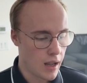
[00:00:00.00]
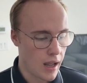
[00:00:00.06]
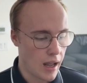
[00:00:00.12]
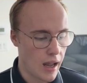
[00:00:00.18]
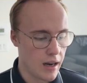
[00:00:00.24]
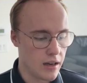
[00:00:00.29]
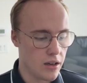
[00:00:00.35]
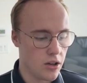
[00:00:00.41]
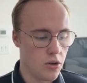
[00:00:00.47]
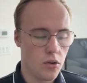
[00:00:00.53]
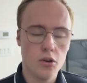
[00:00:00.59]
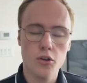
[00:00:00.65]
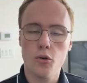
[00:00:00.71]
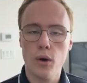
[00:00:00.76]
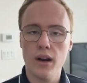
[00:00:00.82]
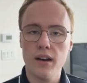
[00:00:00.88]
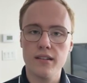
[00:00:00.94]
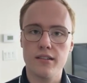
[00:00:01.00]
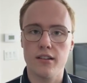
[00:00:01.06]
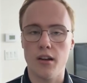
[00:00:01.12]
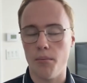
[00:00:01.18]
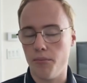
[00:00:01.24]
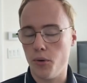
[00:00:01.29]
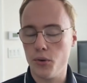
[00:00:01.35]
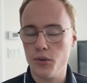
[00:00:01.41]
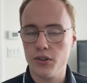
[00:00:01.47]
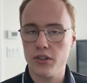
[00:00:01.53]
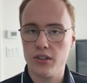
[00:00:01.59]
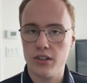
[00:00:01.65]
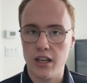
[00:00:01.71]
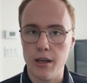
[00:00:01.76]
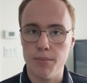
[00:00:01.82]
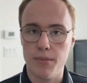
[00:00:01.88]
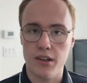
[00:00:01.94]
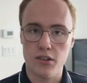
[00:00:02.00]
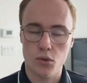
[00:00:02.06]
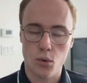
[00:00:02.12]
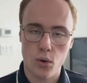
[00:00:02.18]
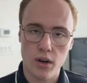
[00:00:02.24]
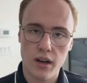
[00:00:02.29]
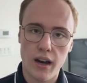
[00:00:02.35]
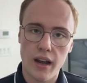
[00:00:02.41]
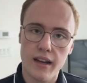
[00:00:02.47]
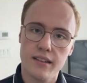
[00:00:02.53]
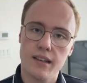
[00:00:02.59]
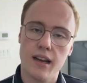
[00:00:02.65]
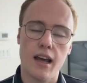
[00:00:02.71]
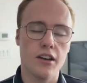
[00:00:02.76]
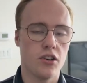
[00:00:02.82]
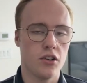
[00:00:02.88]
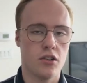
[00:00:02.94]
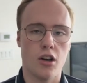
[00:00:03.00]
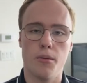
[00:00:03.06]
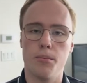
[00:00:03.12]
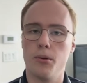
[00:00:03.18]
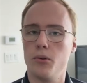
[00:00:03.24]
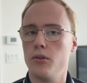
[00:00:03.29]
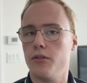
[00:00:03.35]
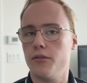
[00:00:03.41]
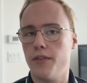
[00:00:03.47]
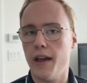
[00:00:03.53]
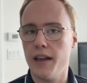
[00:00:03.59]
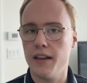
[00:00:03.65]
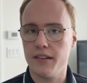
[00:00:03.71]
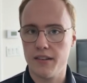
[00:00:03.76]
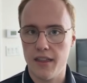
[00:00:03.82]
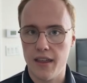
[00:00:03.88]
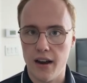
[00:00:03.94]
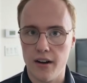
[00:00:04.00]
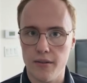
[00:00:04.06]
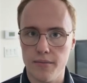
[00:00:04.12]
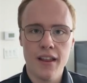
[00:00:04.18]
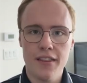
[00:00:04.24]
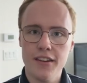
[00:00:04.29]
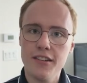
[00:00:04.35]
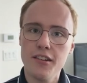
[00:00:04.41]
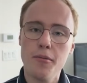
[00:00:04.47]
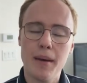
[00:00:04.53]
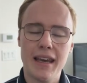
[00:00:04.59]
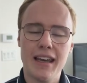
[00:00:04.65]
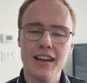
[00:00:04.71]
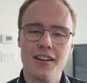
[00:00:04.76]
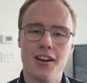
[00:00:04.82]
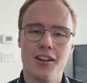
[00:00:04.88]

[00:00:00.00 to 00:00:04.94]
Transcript: and you can create a subfolder to keep things organized and just upload your files there. This will make it a